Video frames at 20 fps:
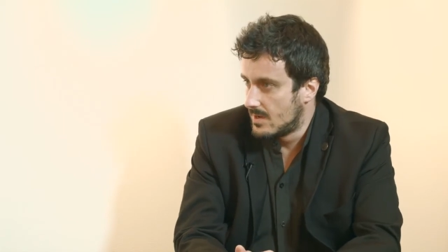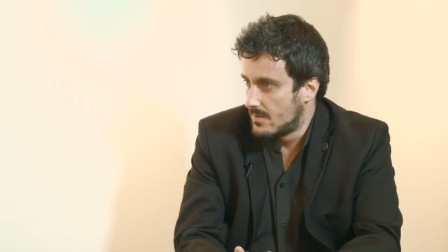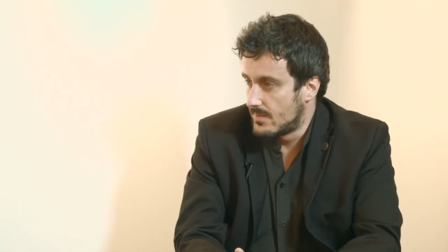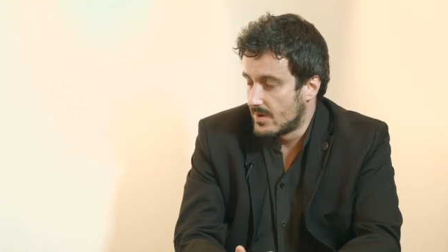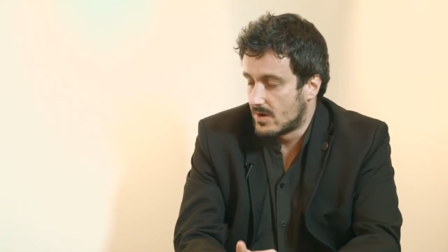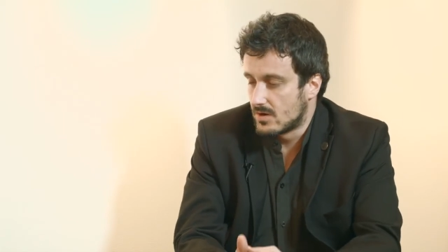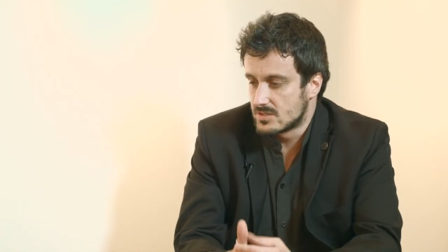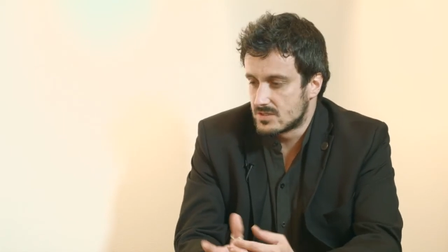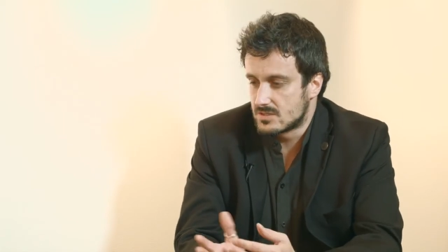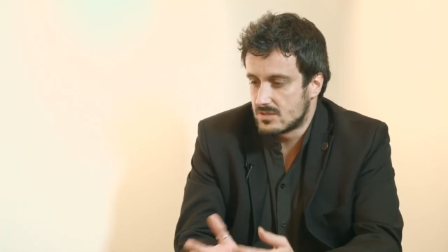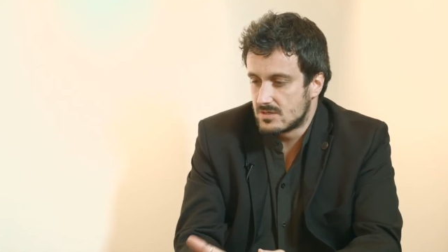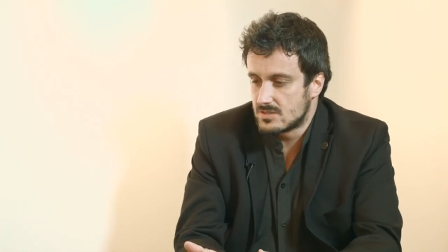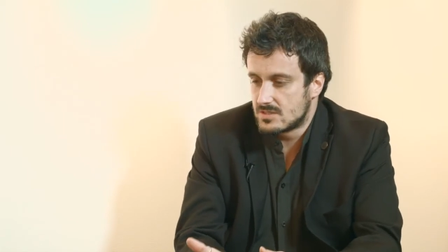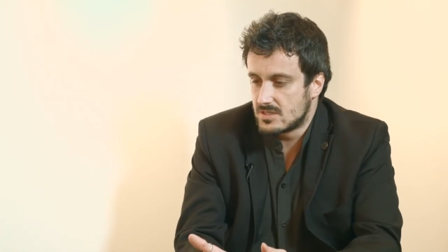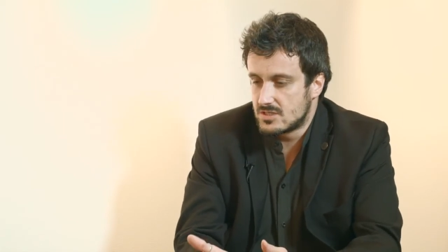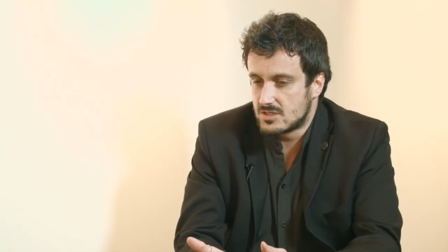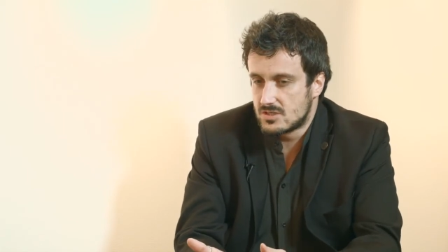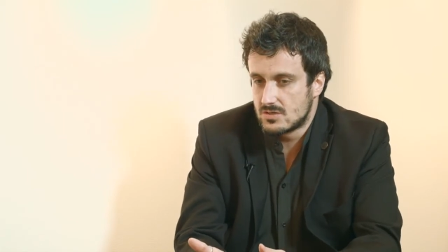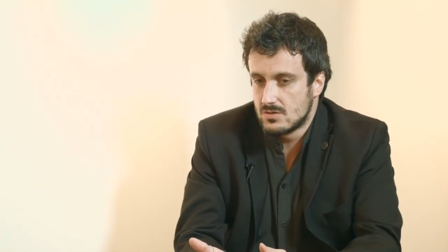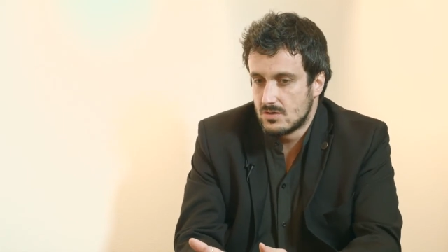because those
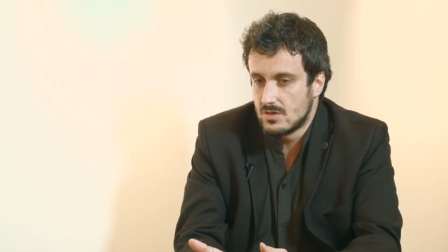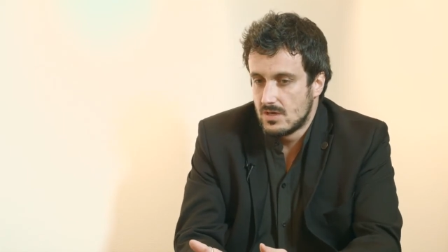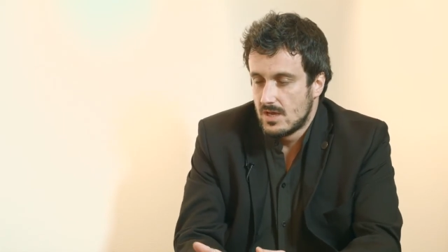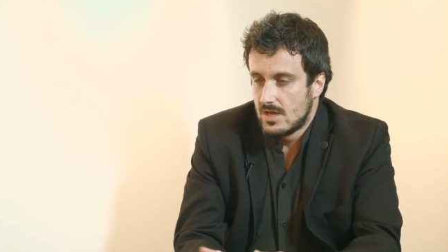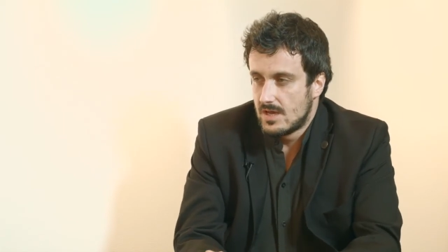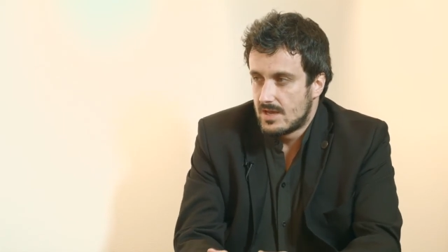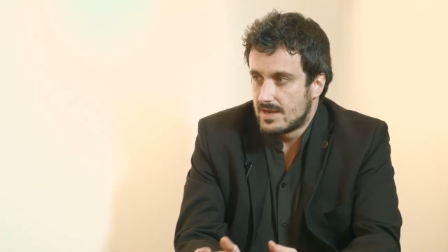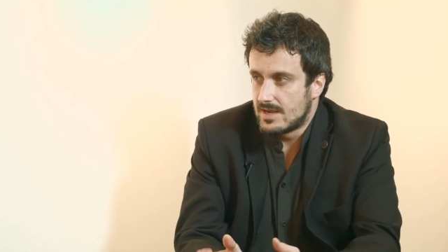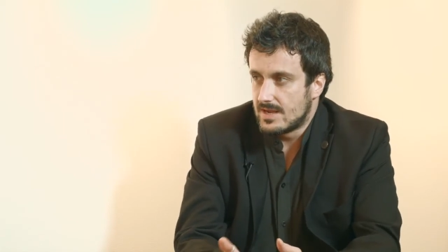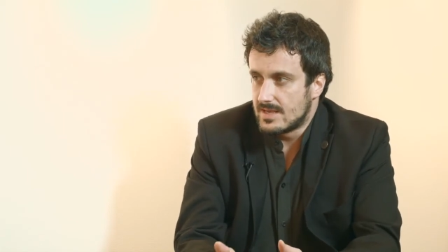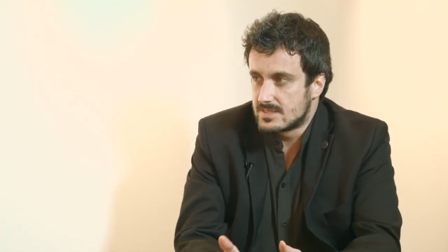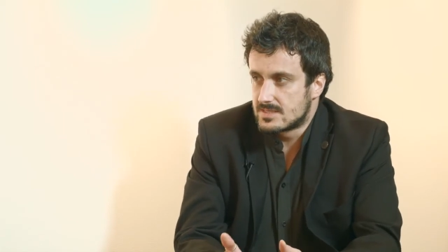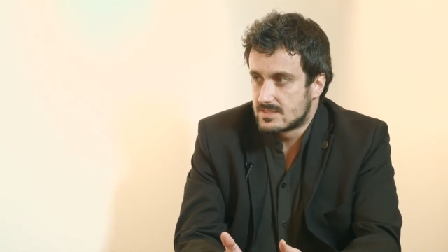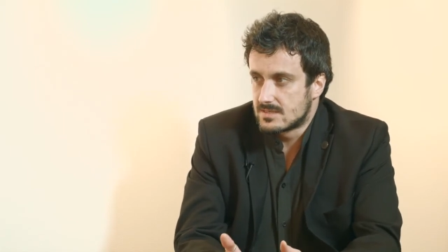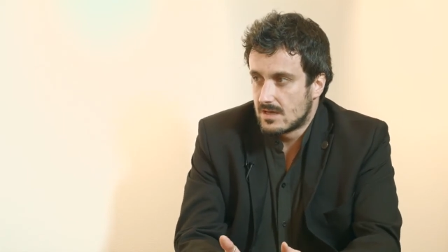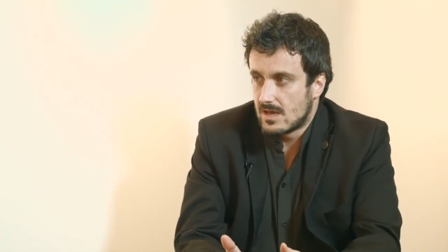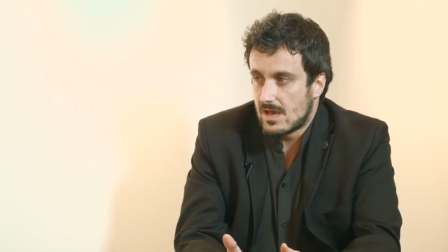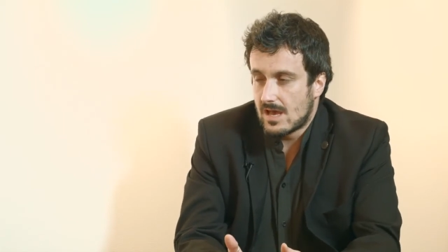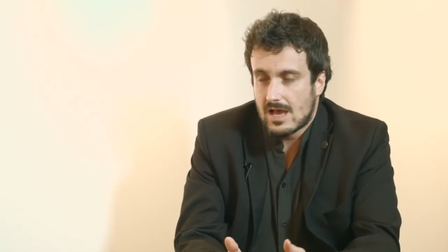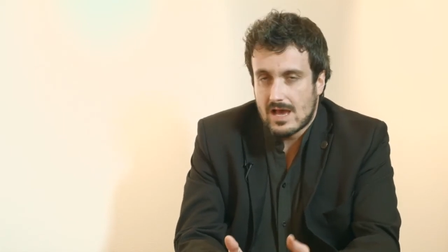issues needs
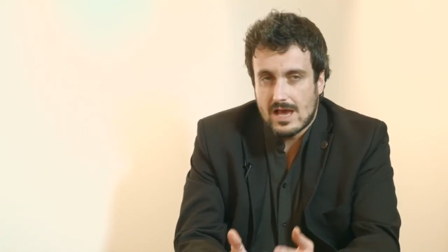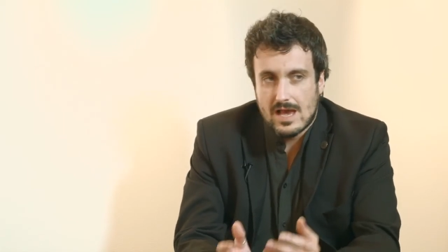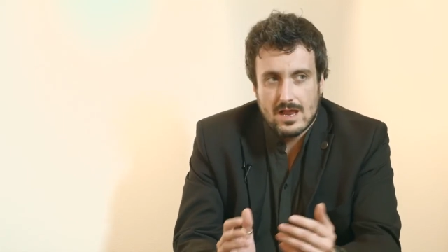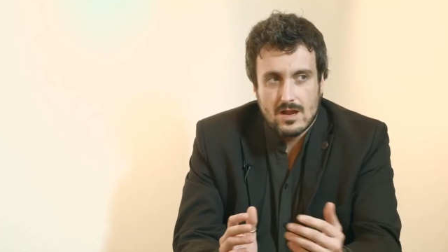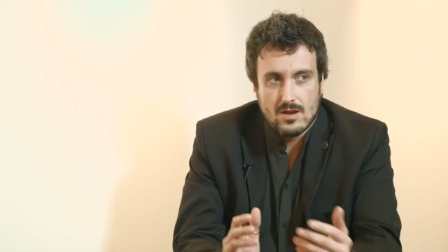a